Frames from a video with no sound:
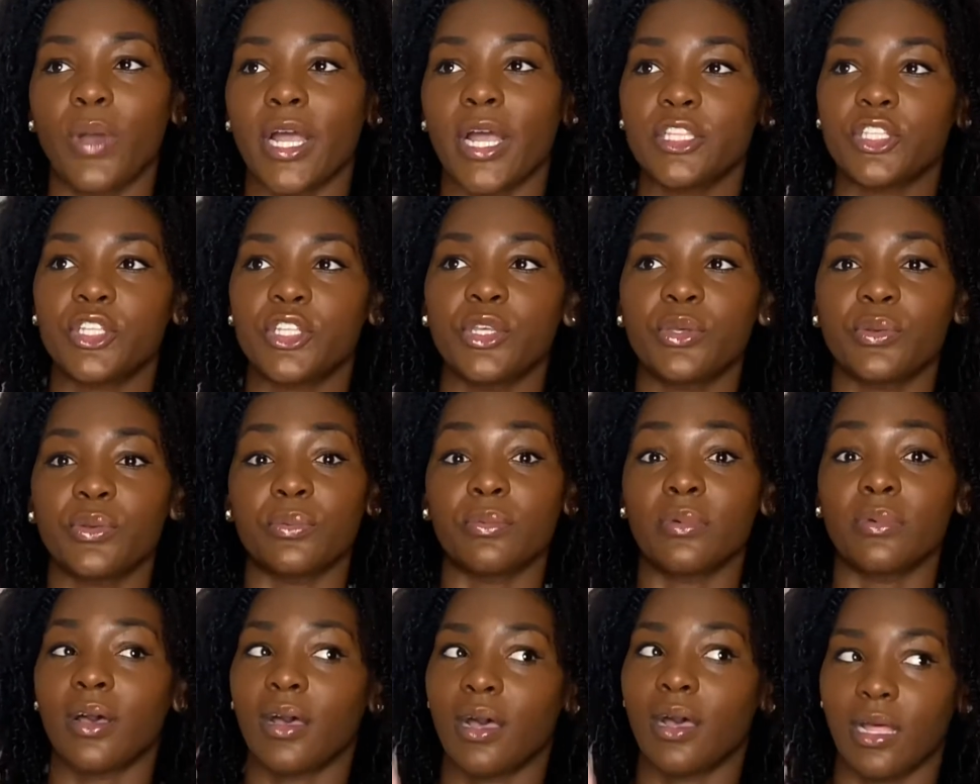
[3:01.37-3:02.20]
I do?
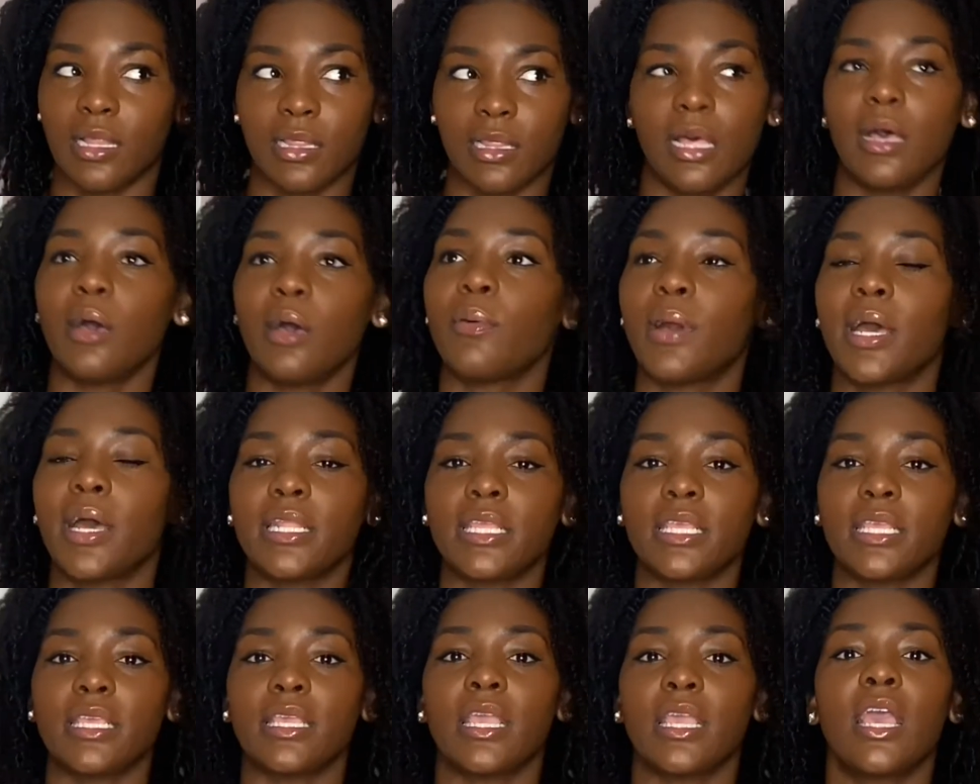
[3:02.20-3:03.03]
Hello,
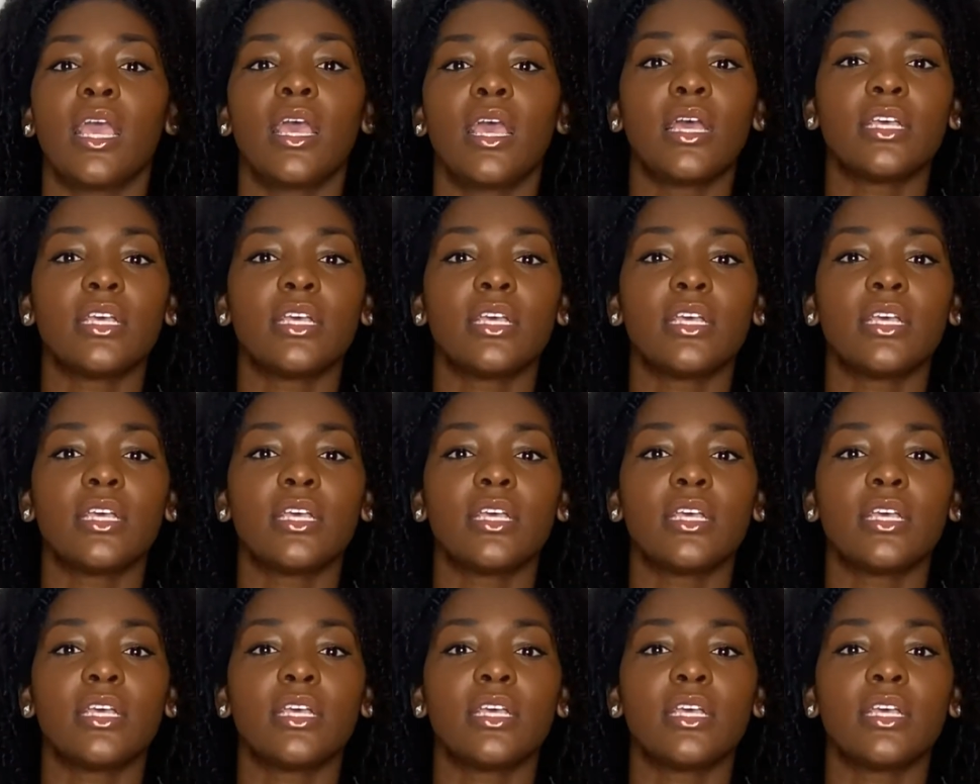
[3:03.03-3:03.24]
honey.